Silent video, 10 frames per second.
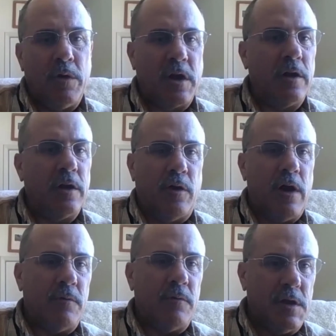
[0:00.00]
which can
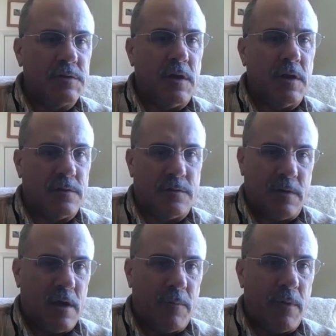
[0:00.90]
create resistance,
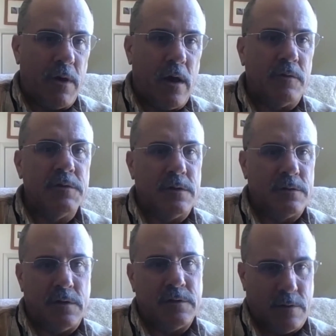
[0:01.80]
antibiotic
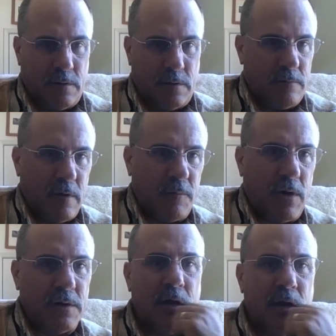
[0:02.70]
resistance and
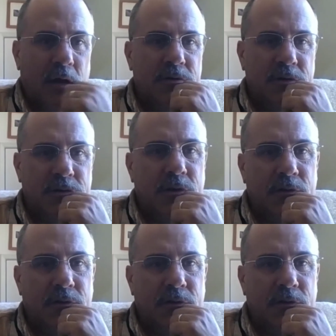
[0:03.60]
parasite resistance.